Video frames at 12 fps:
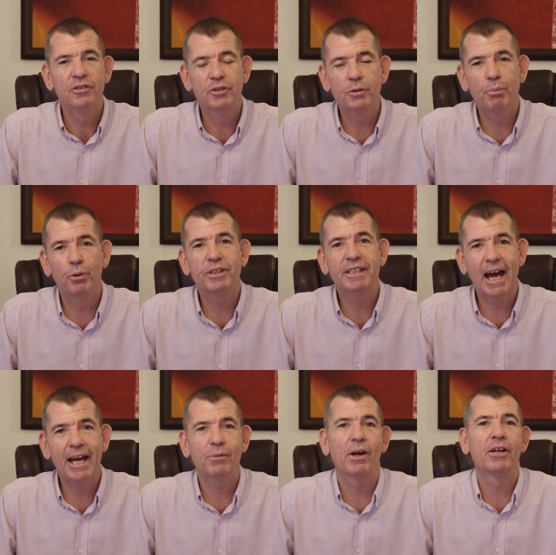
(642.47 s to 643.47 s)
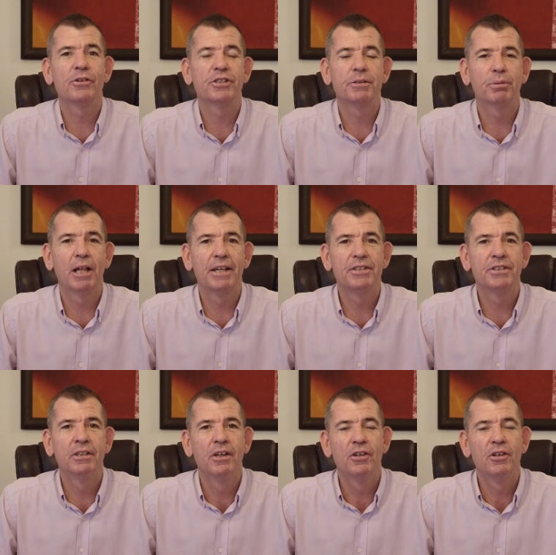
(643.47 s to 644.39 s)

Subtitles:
to put guardrails in place.